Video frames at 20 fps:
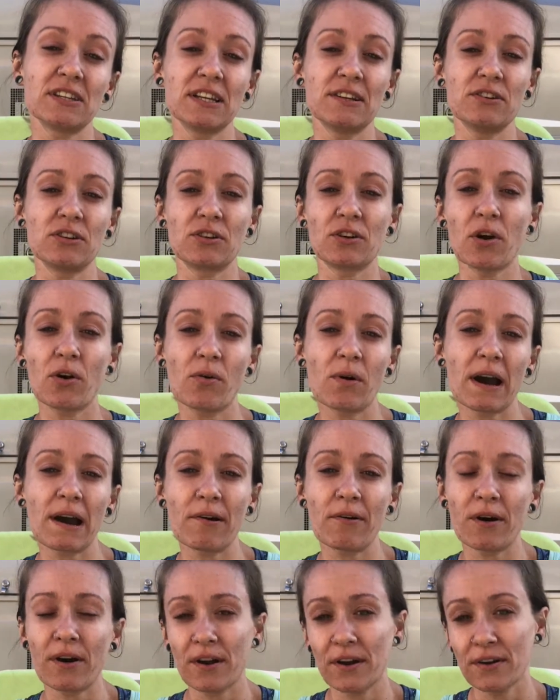and to go
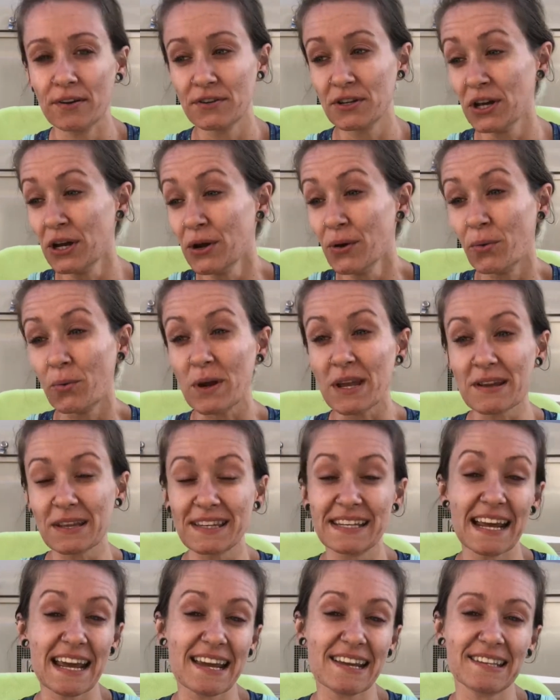out on
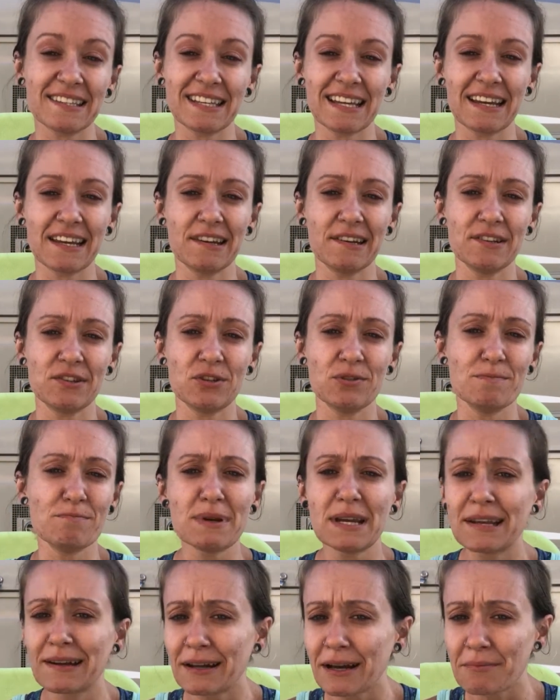weekdays and to
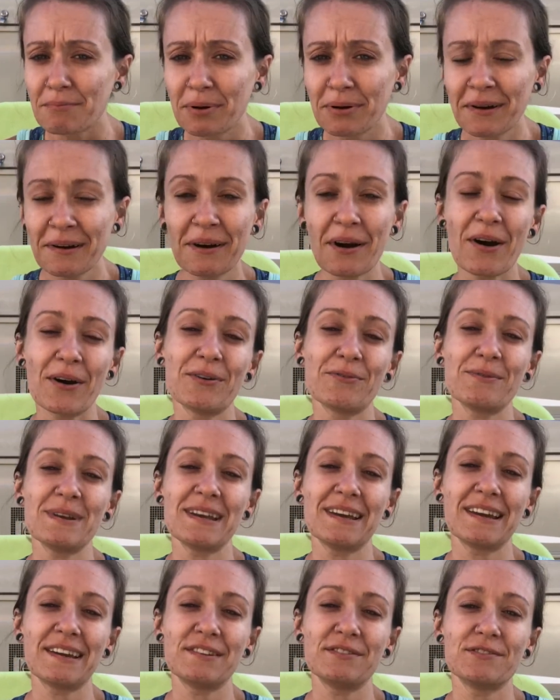meet up on
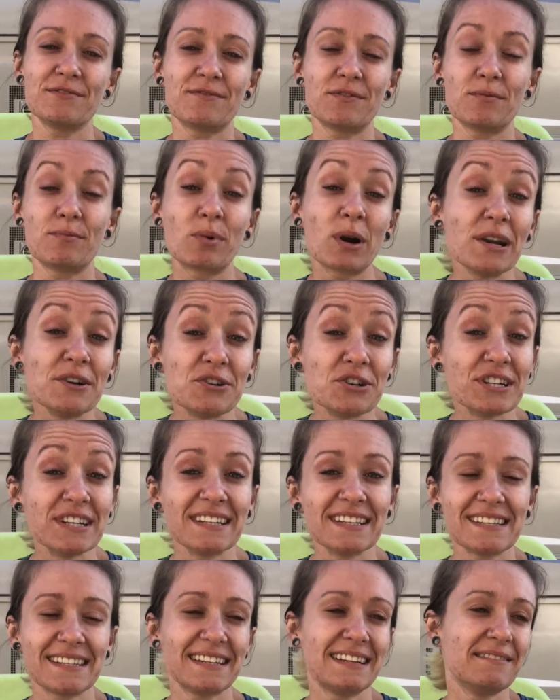weekends for
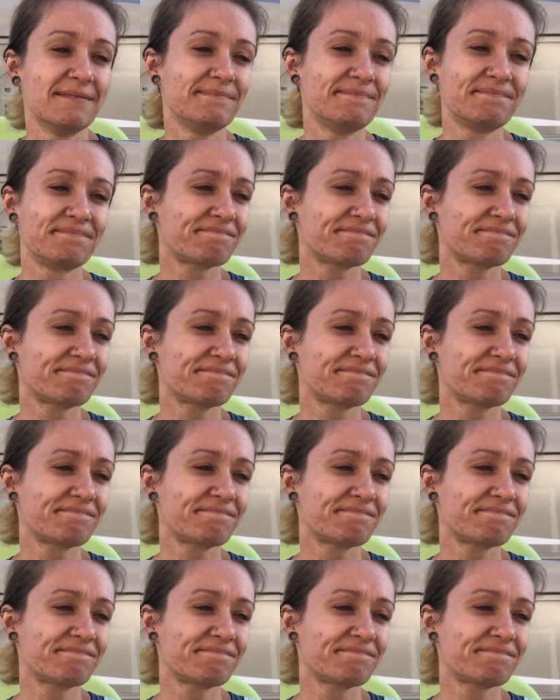brunches, and